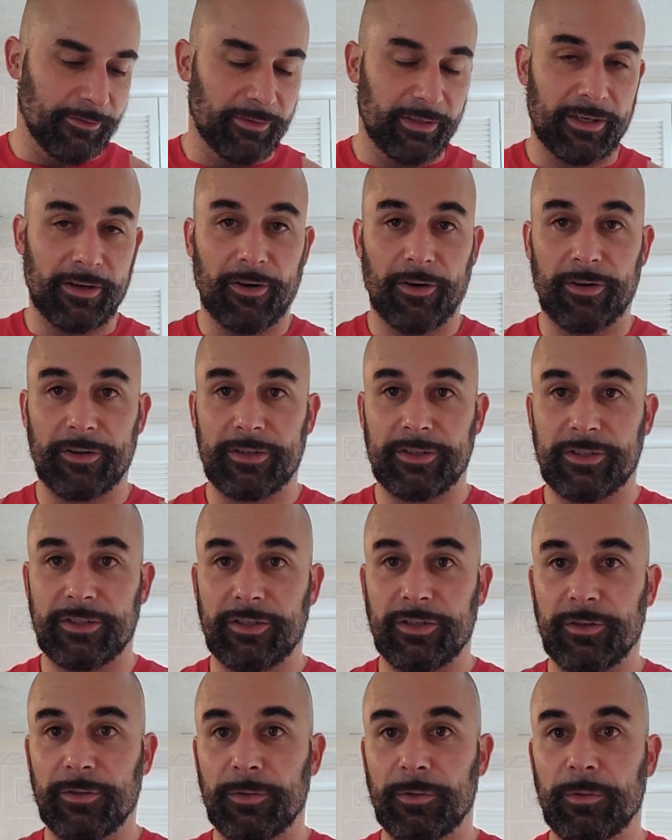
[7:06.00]
regards
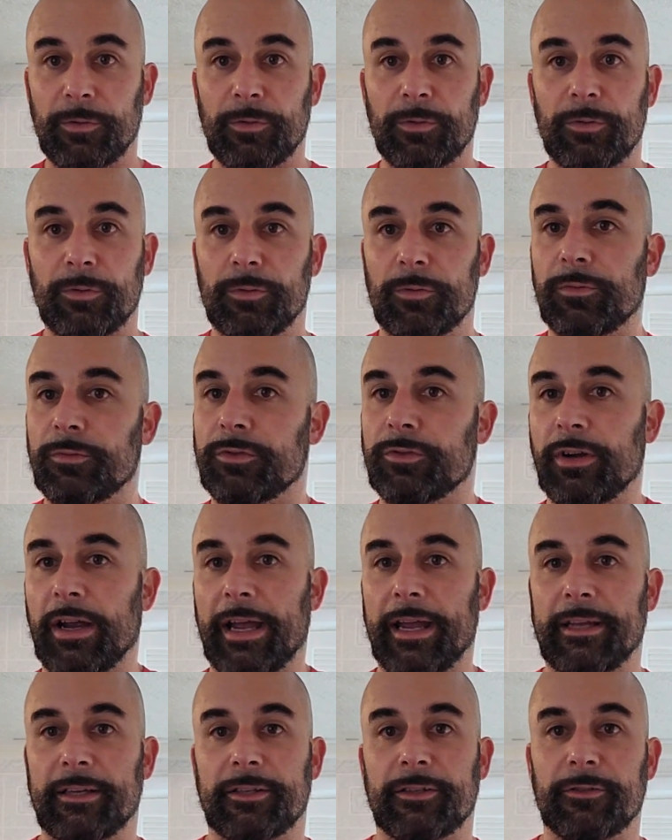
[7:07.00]
to
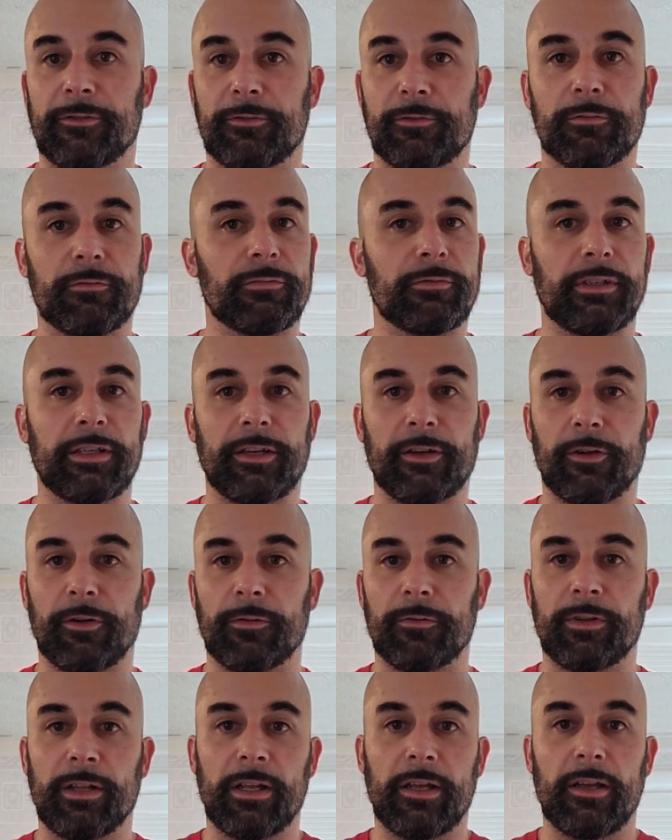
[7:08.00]
trying
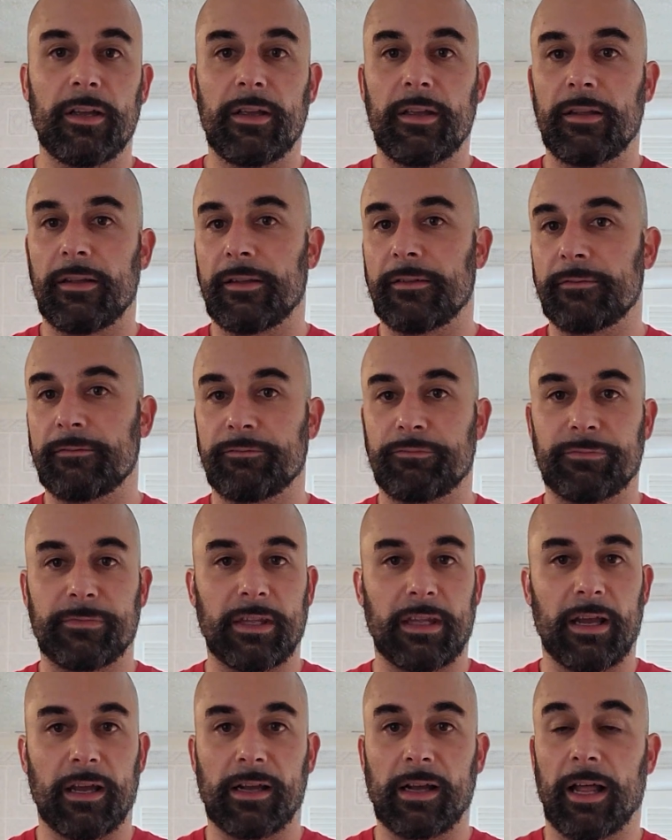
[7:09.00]
to
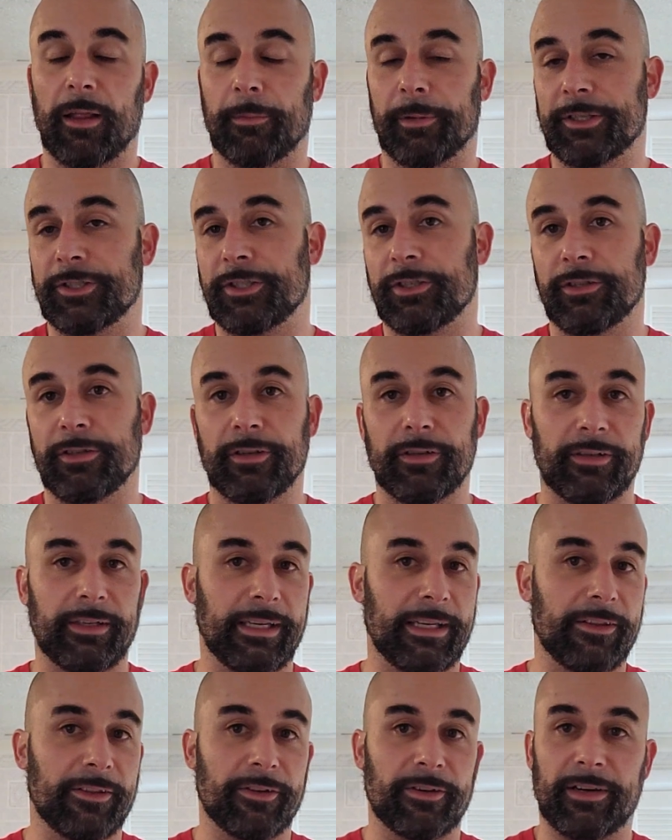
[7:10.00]
accomplish your
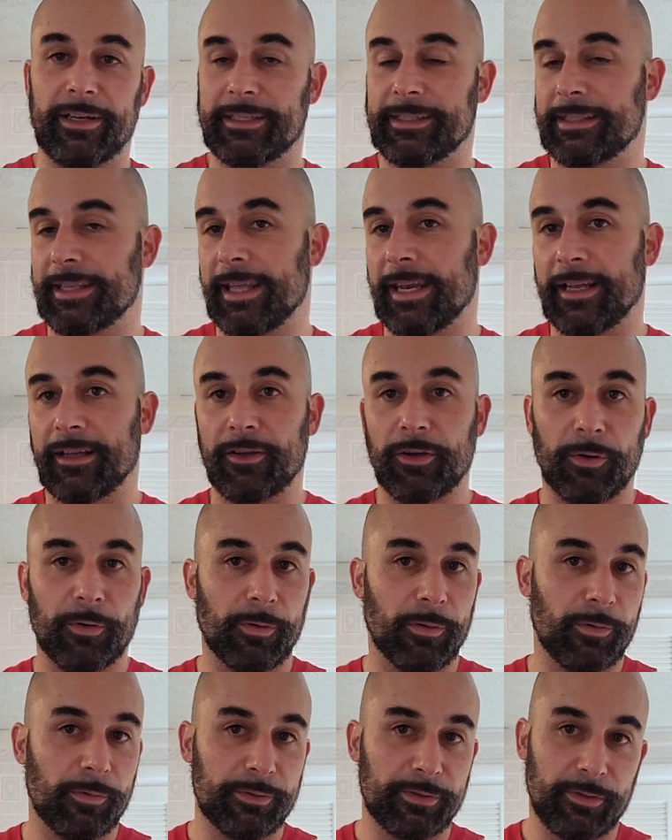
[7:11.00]
either aesthetic
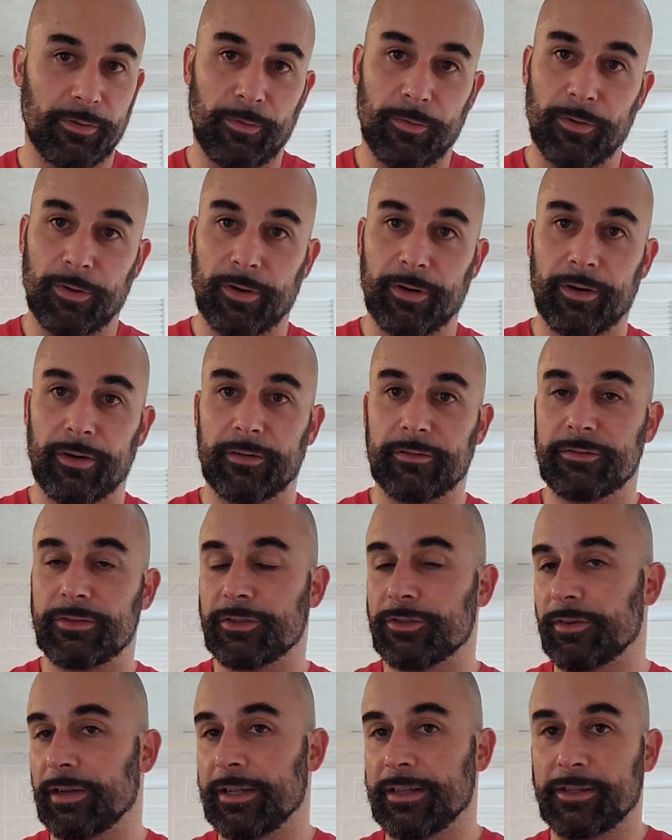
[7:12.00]
goals or
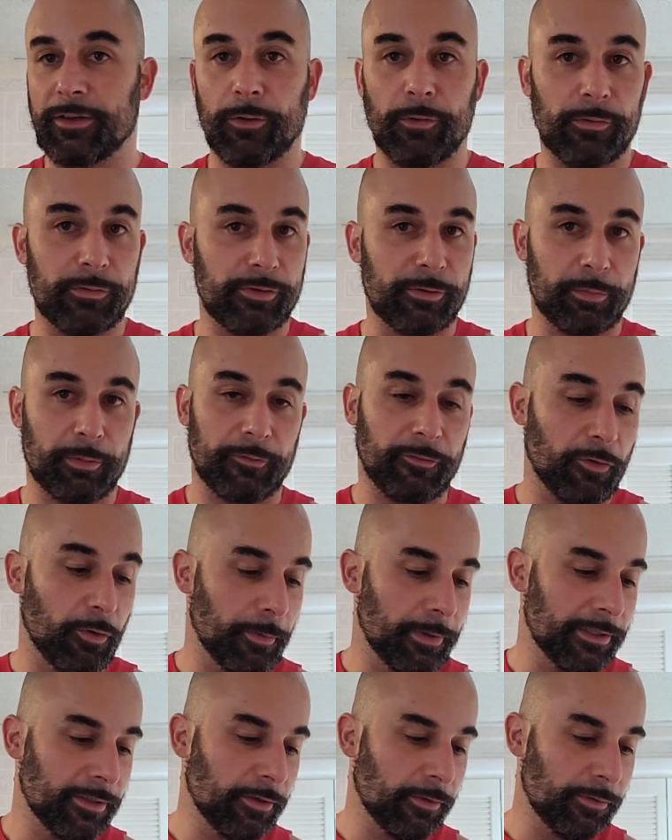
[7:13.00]
strength goals or
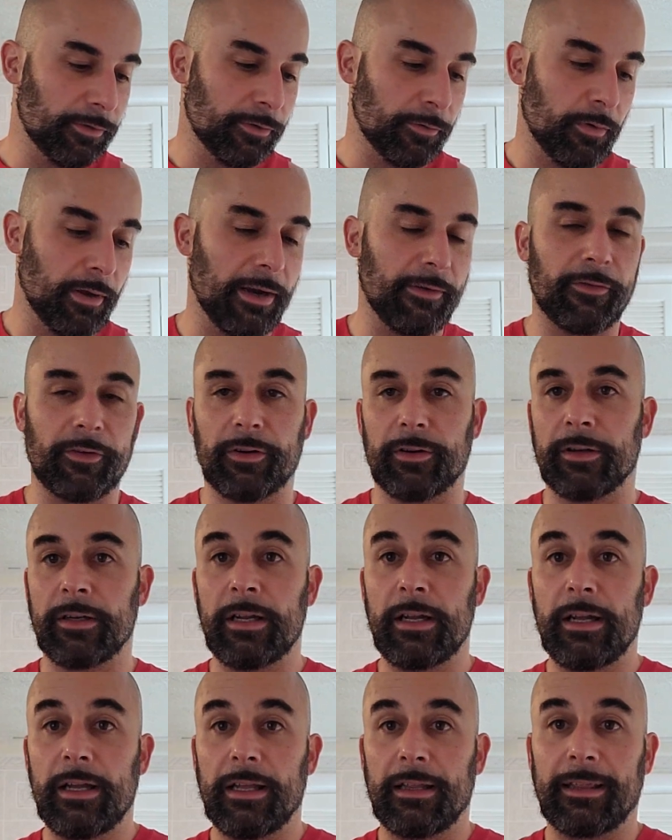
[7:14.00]
performance goals or whatever
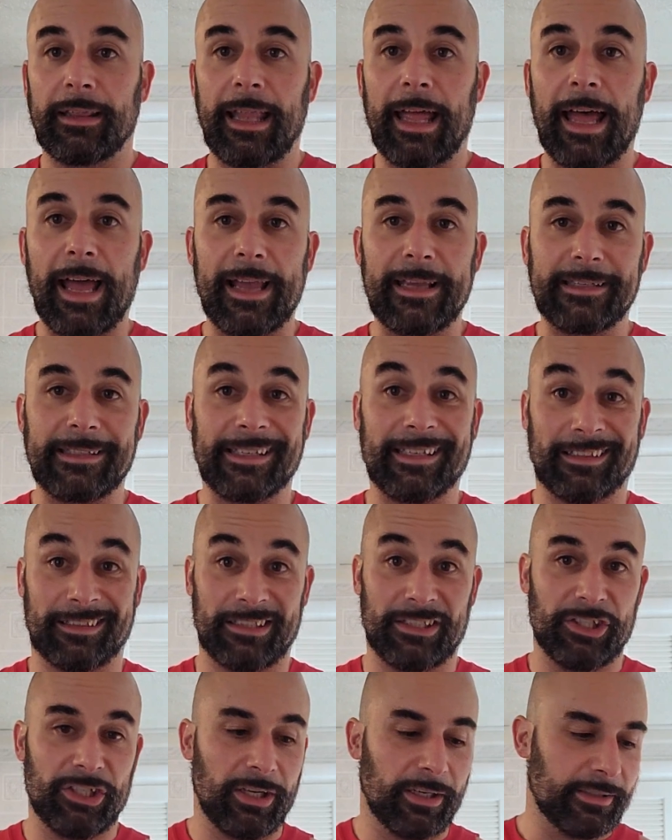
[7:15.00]
lies in
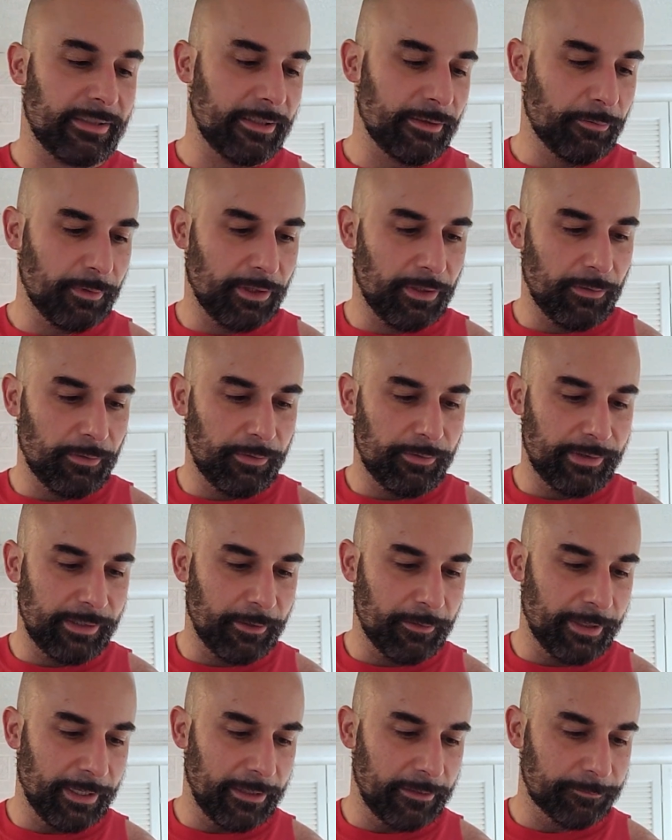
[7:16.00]
conjunction with you losing
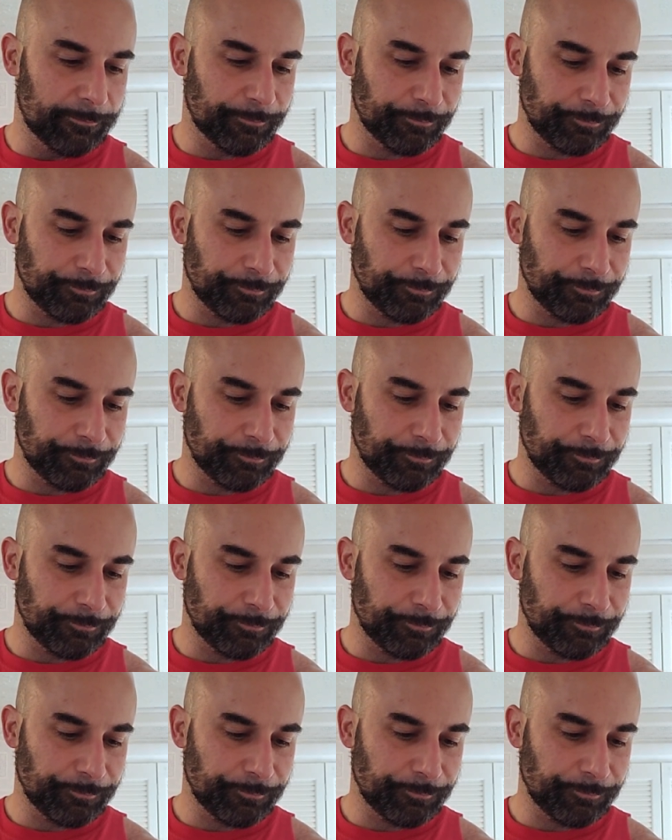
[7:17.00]
weight.